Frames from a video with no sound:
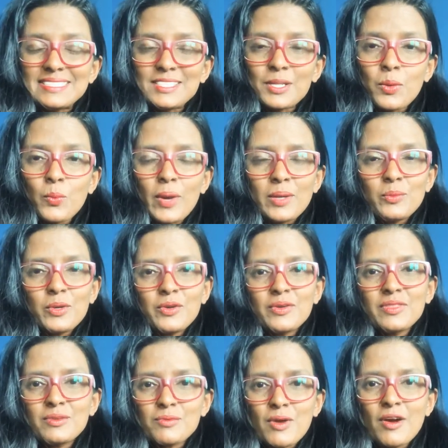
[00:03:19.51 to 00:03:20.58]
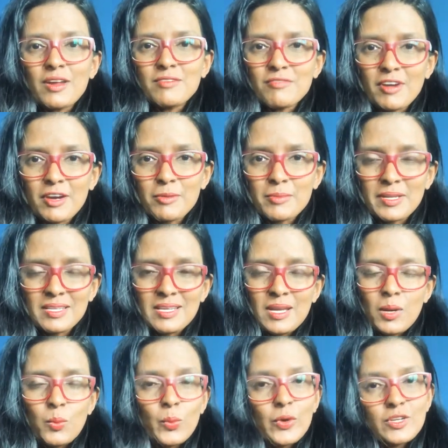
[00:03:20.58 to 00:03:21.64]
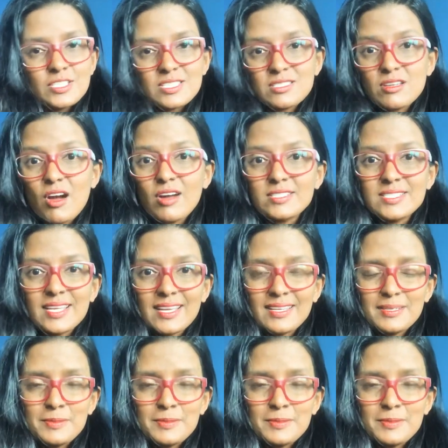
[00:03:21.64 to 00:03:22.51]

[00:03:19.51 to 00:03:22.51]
when we're in the wrong environment, where it's toxic,